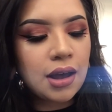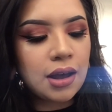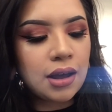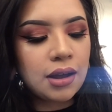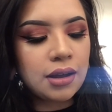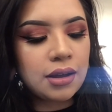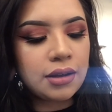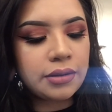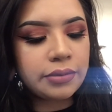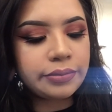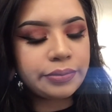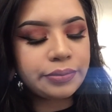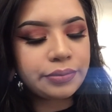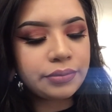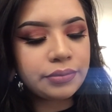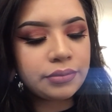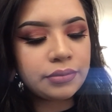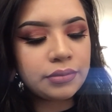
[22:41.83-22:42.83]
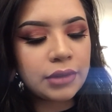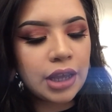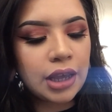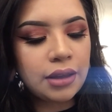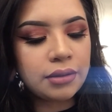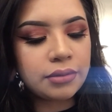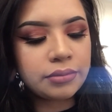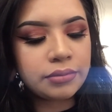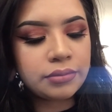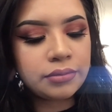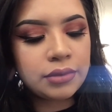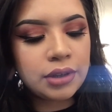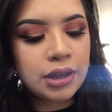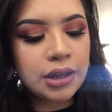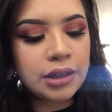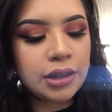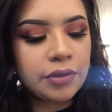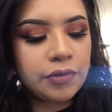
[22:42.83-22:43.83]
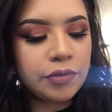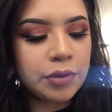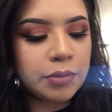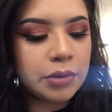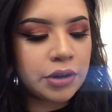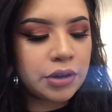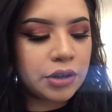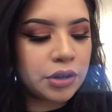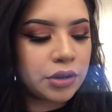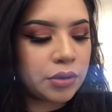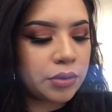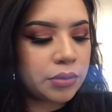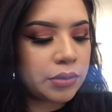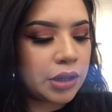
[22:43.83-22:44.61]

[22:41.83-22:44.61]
Yeah, and then from there, you know,